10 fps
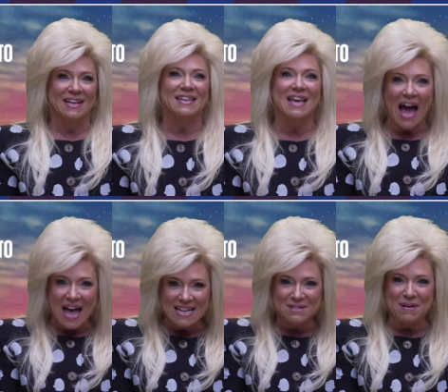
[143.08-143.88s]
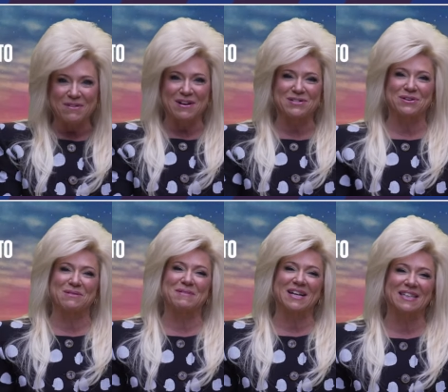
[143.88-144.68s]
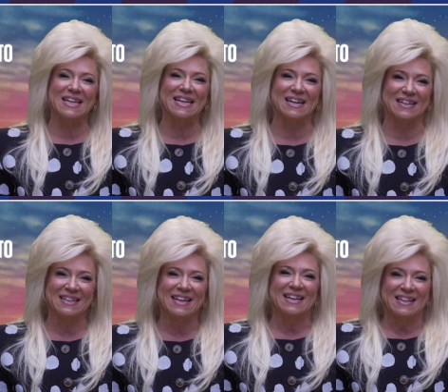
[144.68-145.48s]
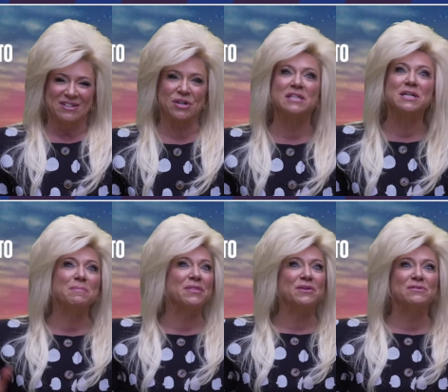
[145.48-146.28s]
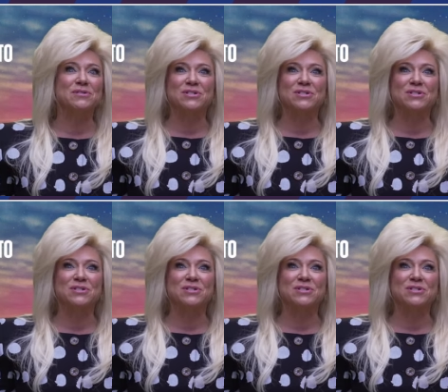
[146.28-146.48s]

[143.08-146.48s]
yes, my granddaughter Michelina. She's going to be the new